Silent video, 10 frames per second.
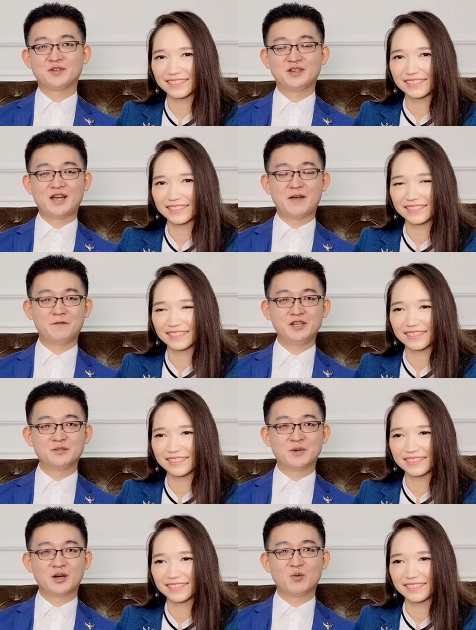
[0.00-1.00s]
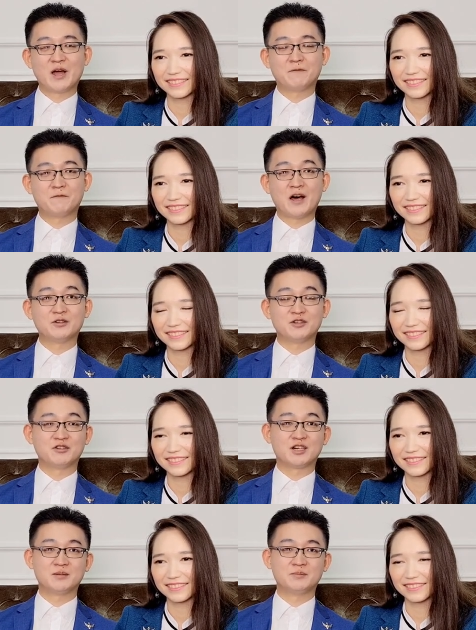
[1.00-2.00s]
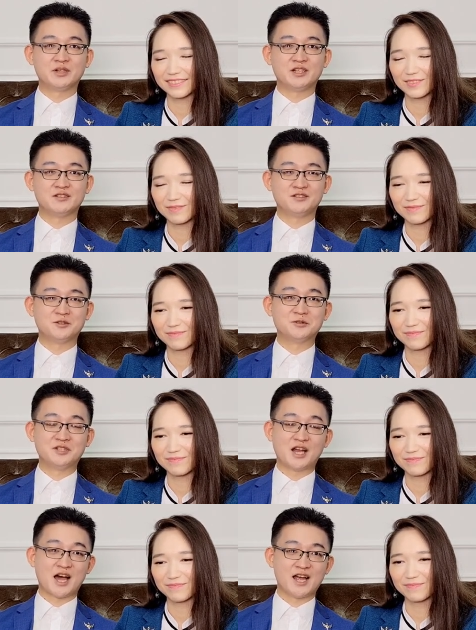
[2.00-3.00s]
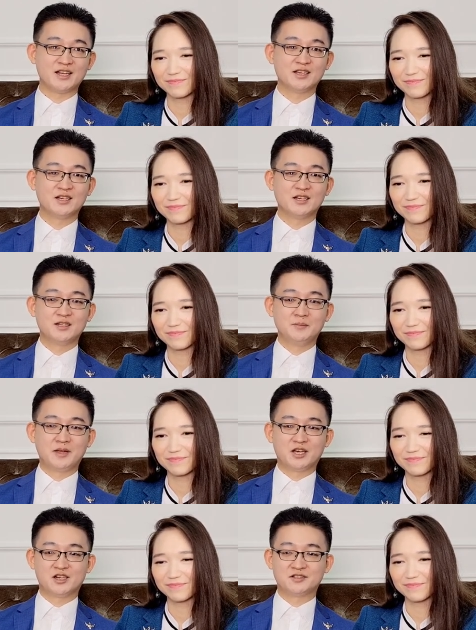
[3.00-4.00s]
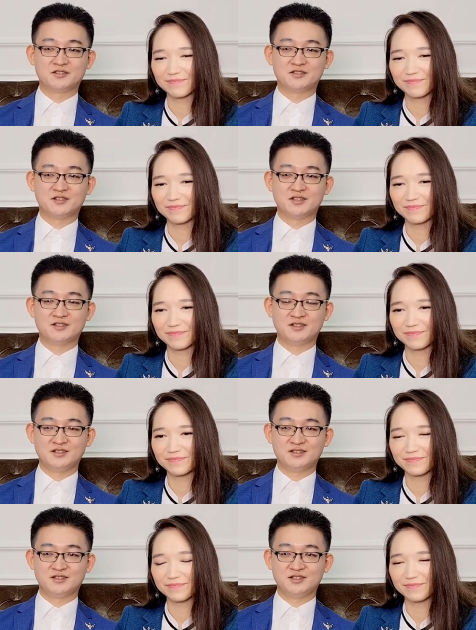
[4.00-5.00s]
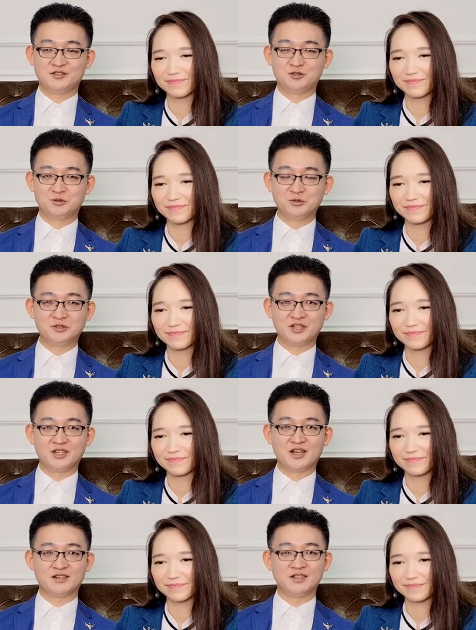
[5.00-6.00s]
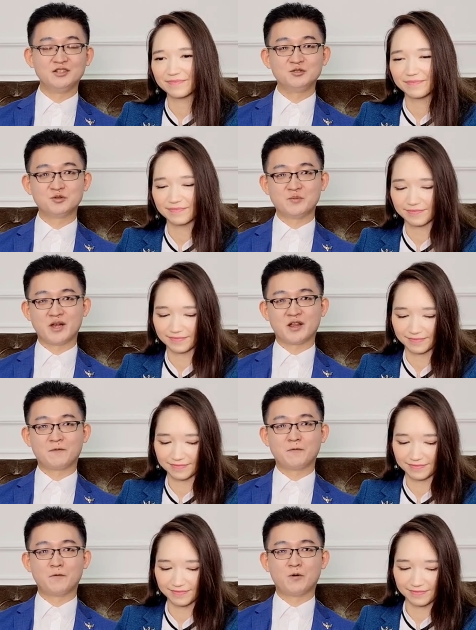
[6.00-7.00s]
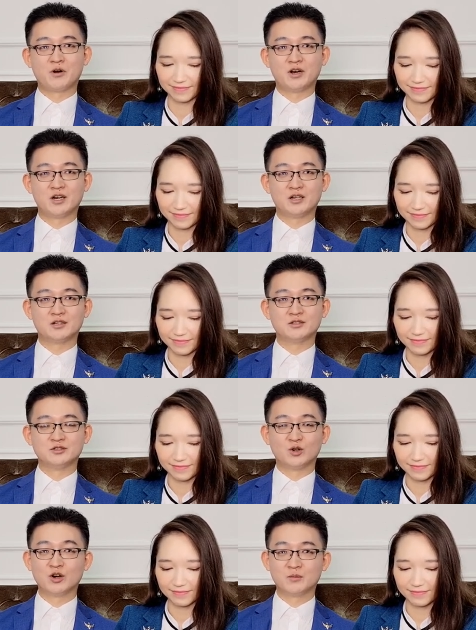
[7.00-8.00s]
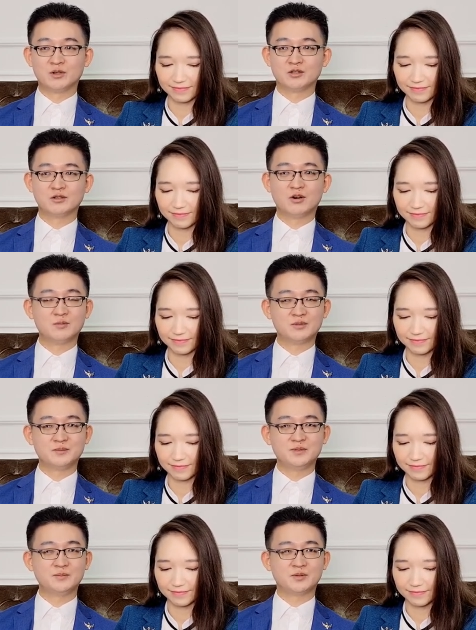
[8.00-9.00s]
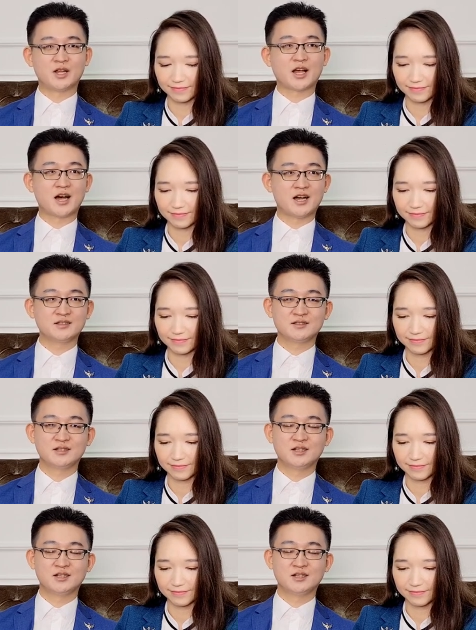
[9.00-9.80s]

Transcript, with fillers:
Speaker 1: I think my wife found her company, so did I, because this is truly an instrument for normal, common people like us